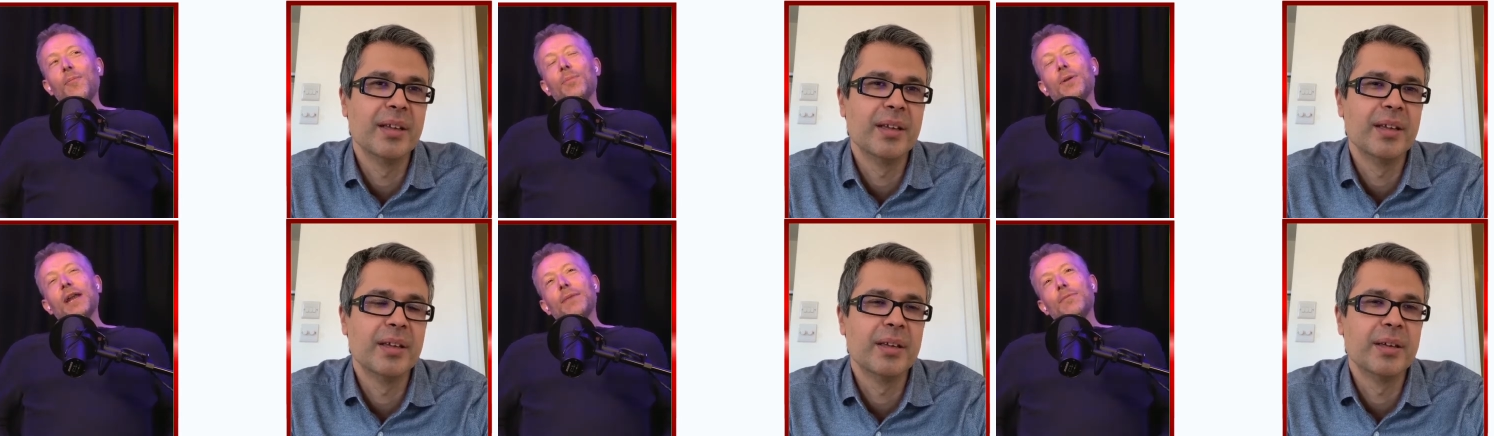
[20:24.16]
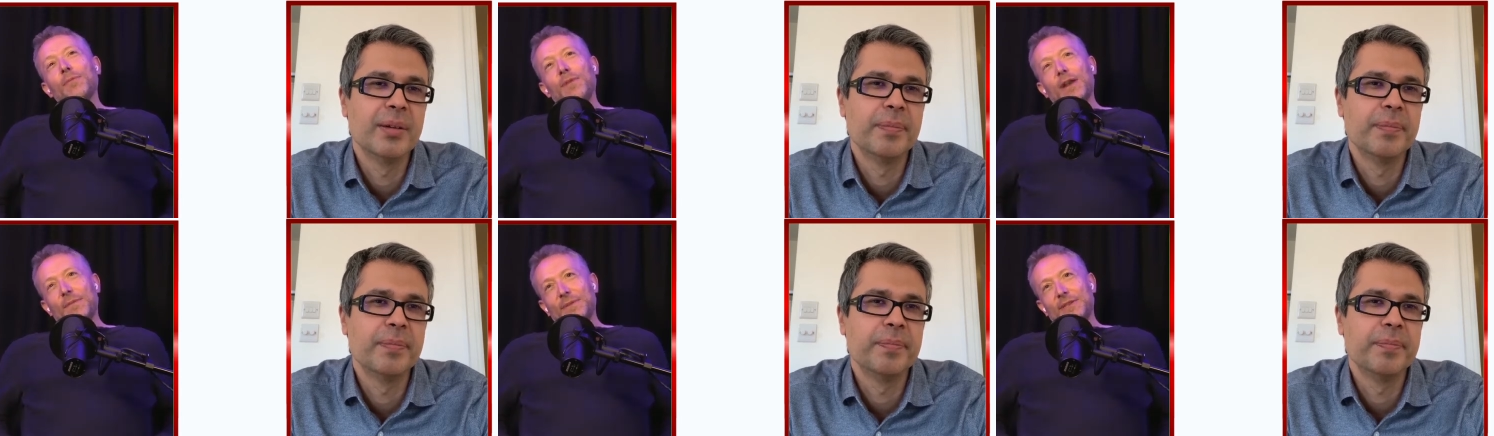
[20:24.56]
Speaker 1: But I'm a
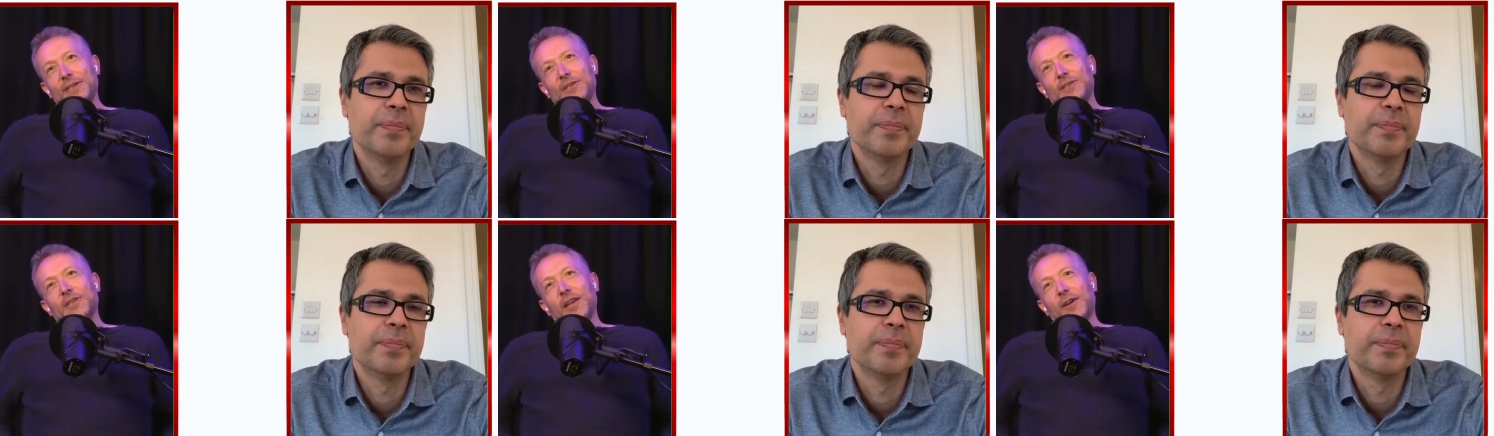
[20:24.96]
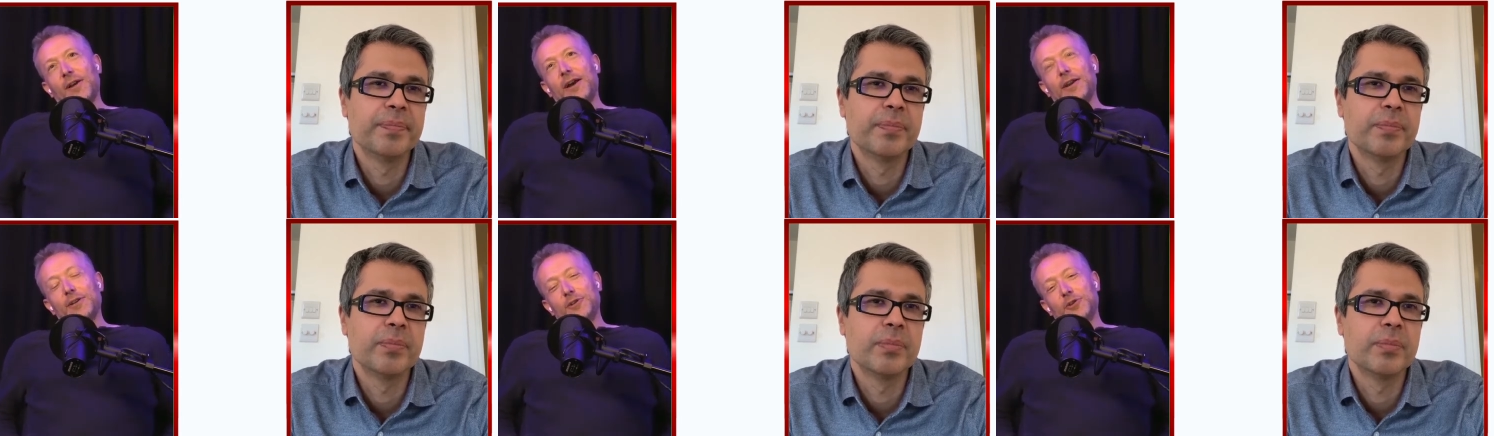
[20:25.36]
pragmatist, you know,
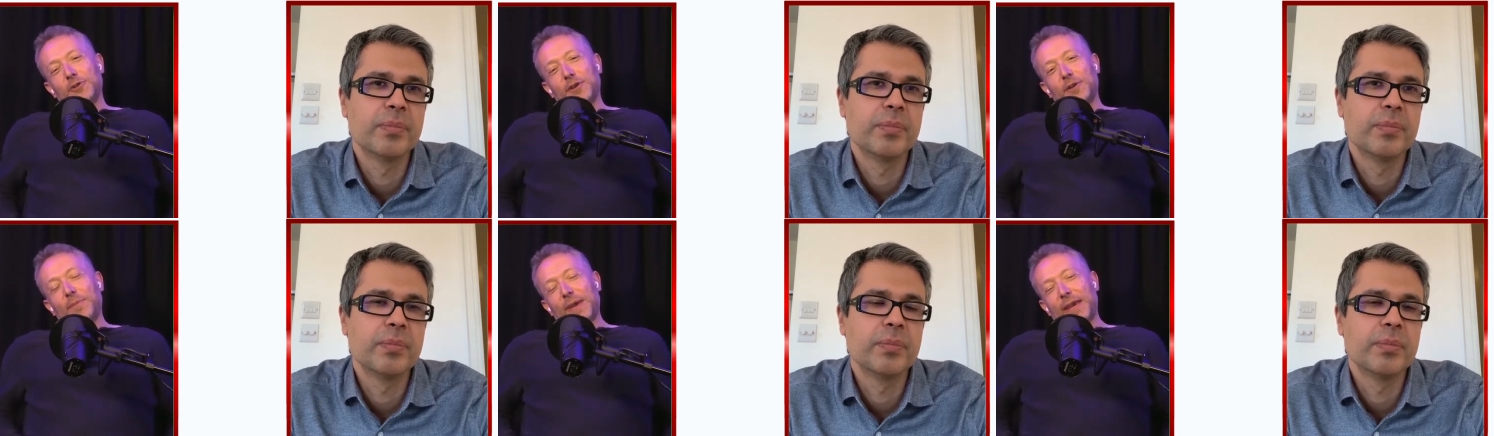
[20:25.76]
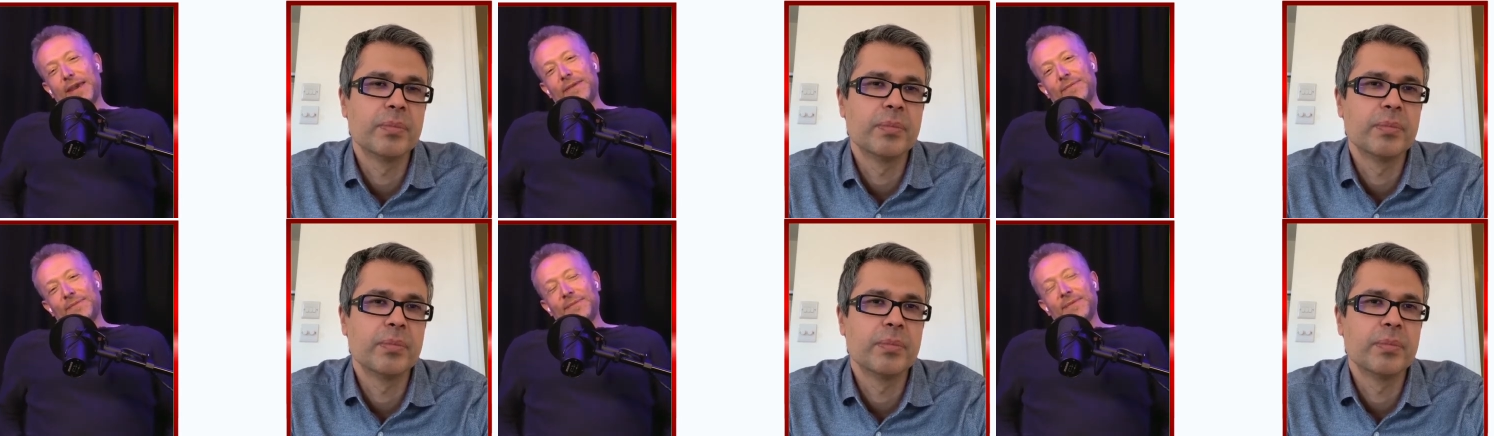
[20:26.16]
I enjoy a
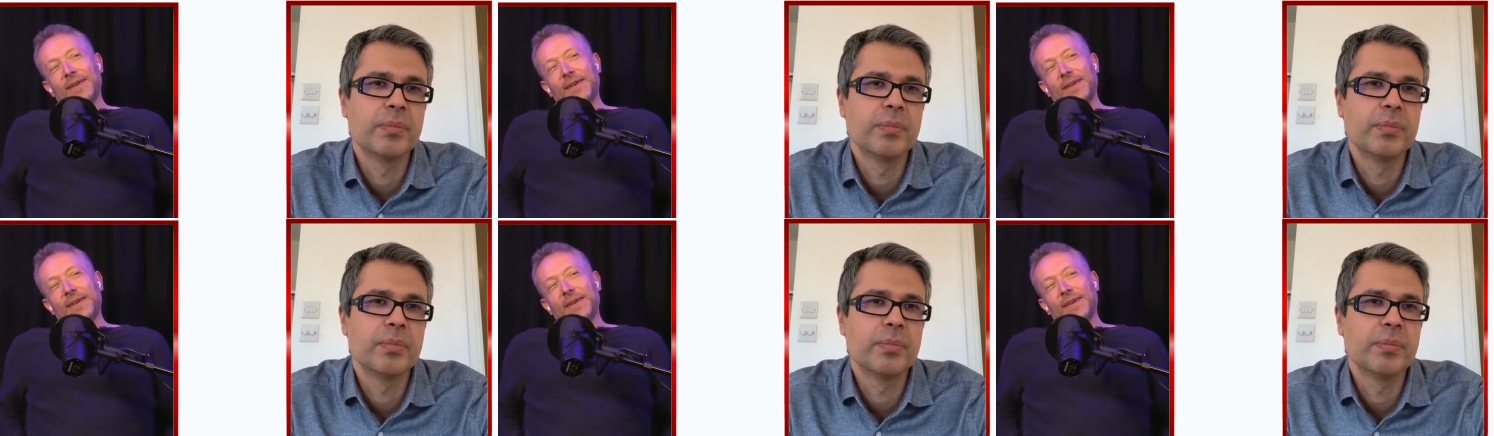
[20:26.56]
beer.